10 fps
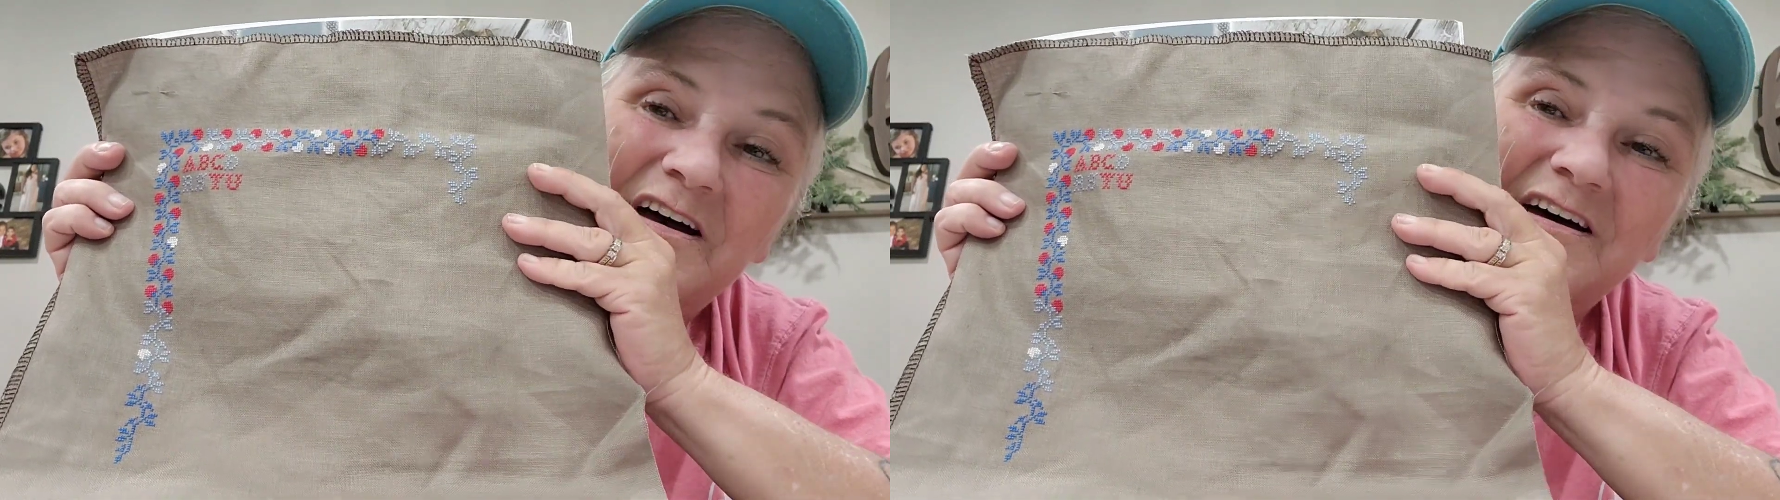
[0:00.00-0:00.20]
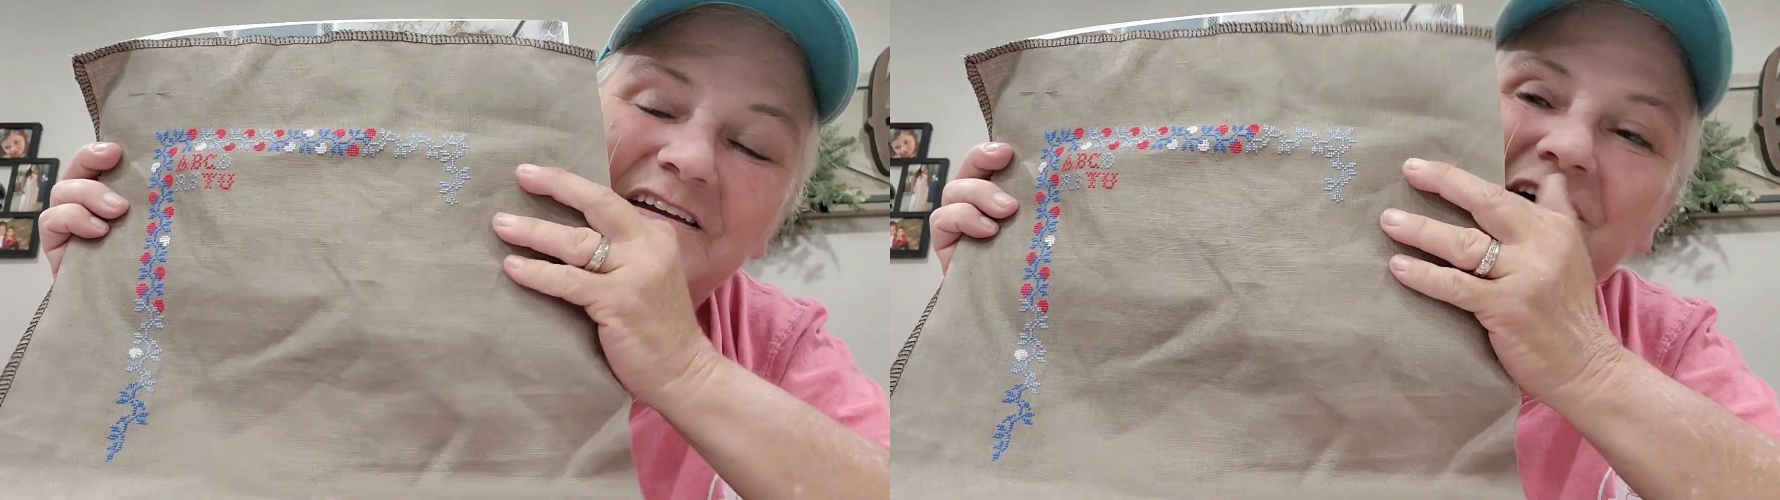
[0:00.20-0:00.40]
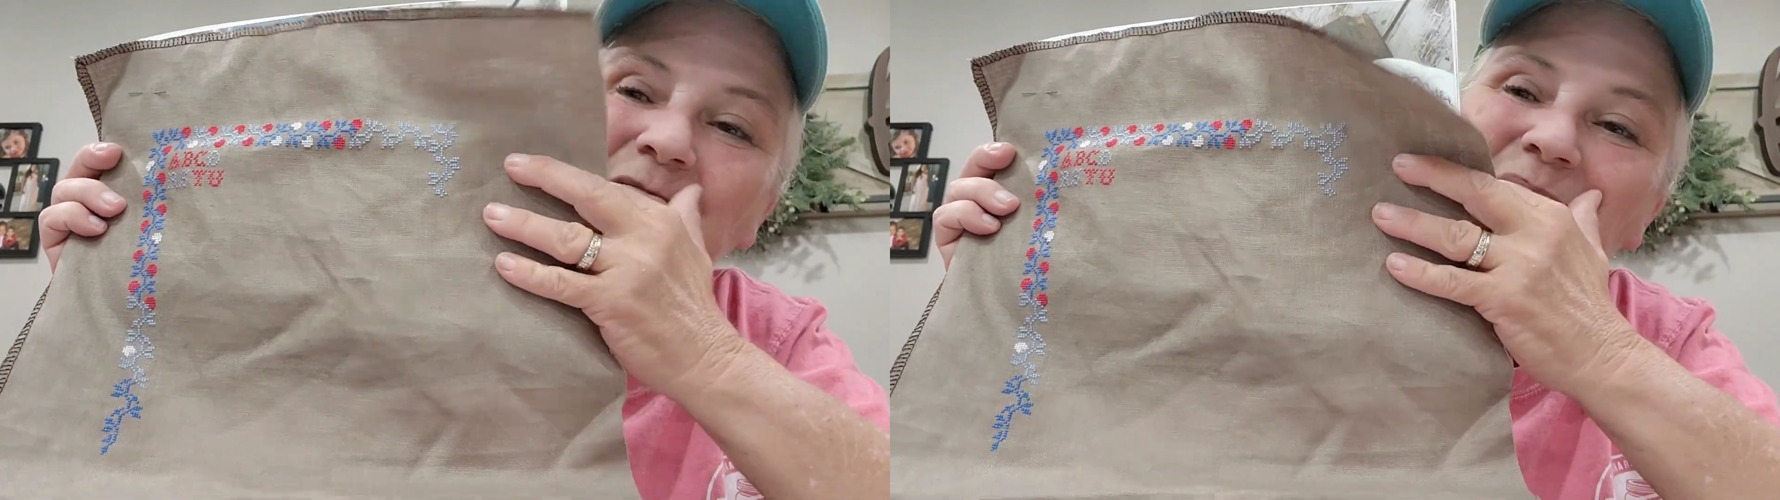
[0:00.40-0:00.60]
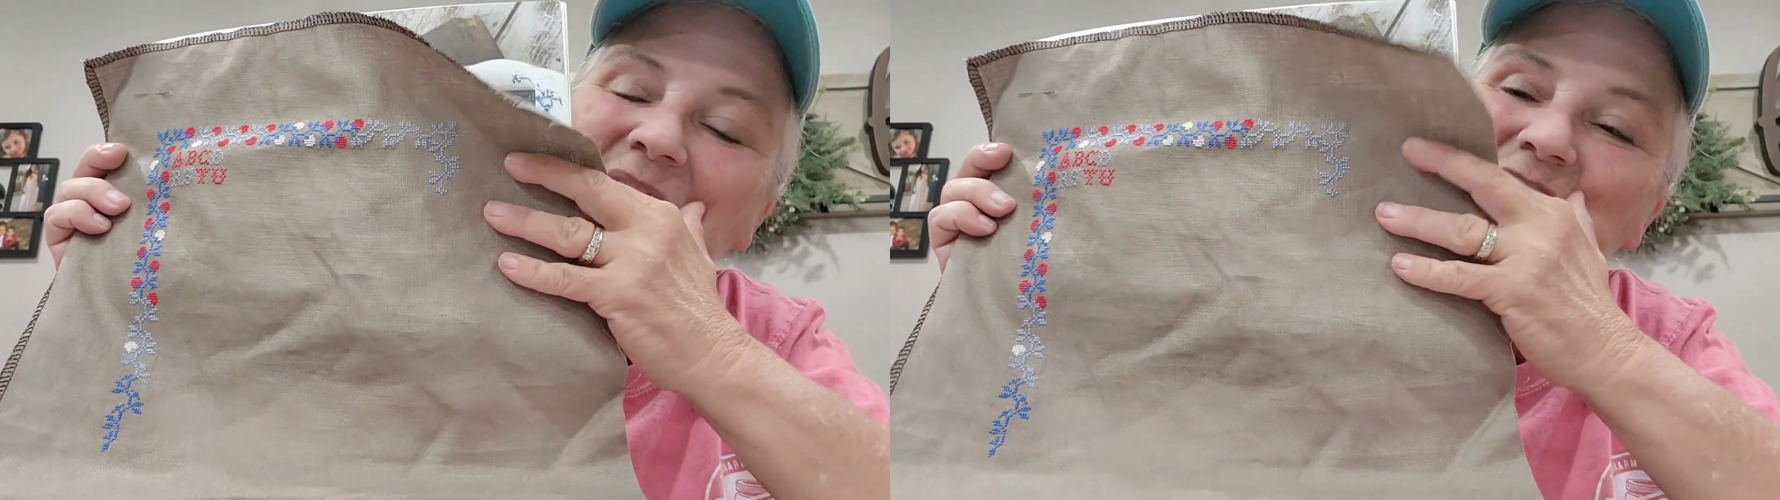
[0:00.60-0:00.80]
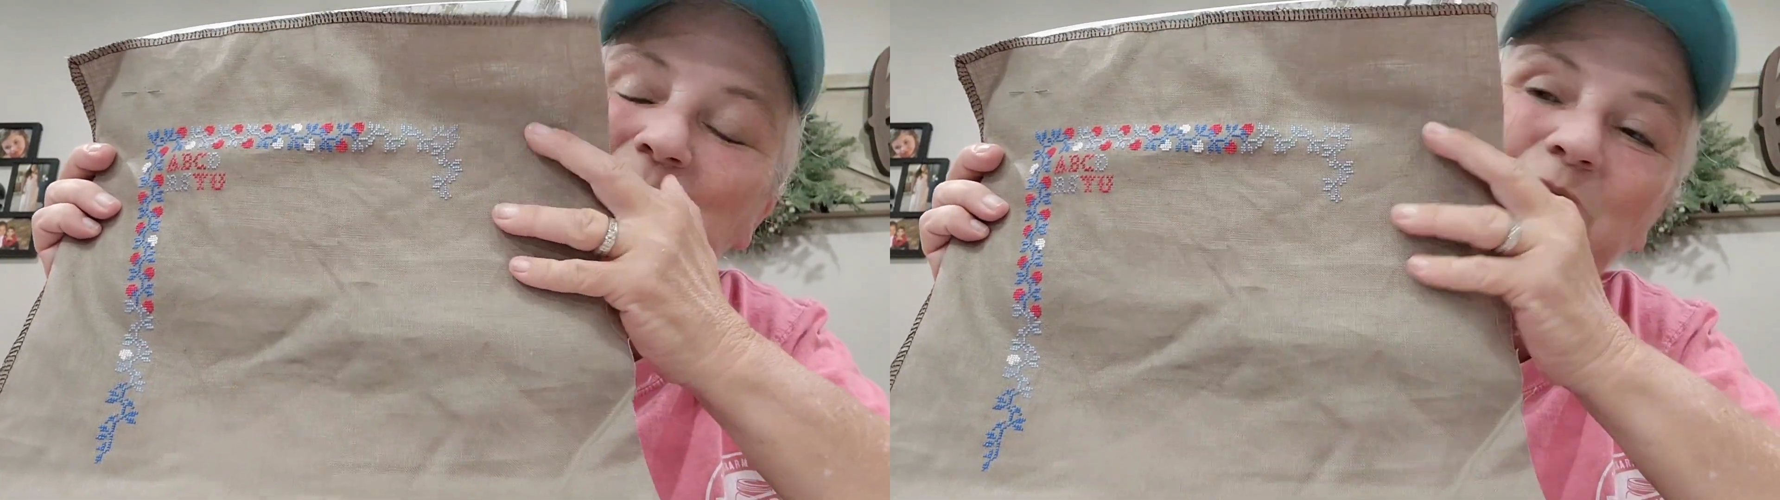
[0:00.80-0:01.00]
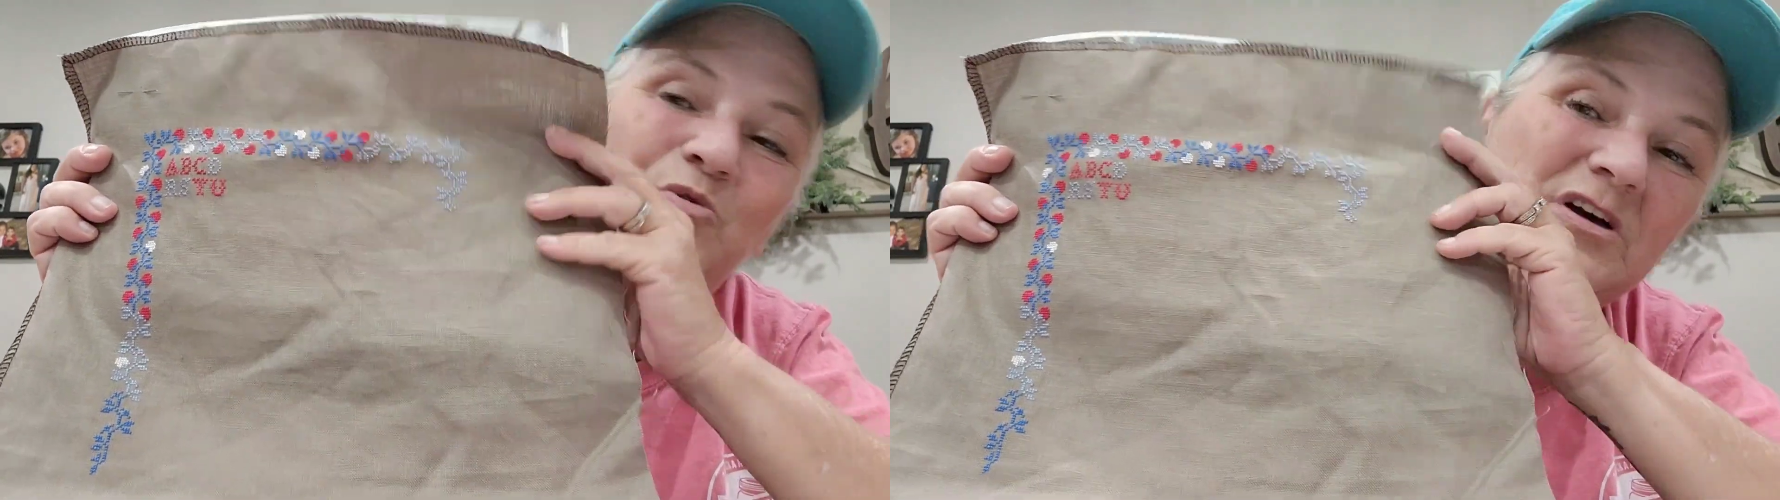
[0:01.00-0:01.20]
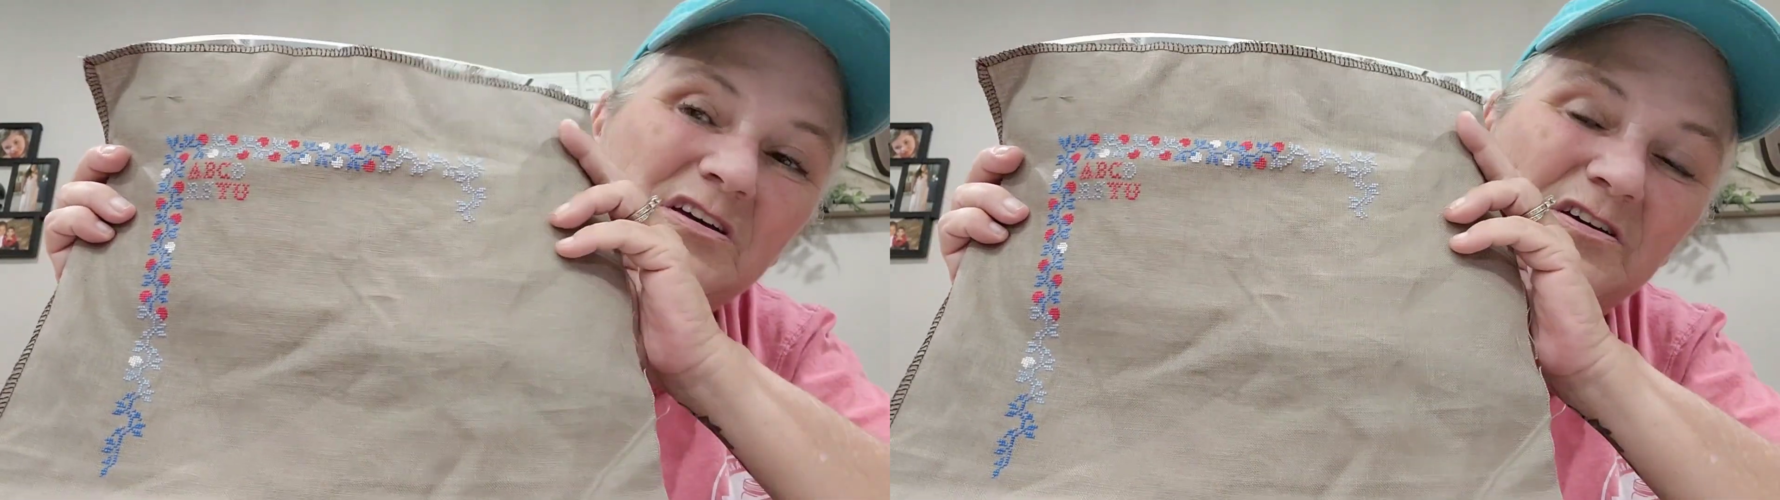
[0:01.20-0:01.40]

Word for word: And um, so maybe we can,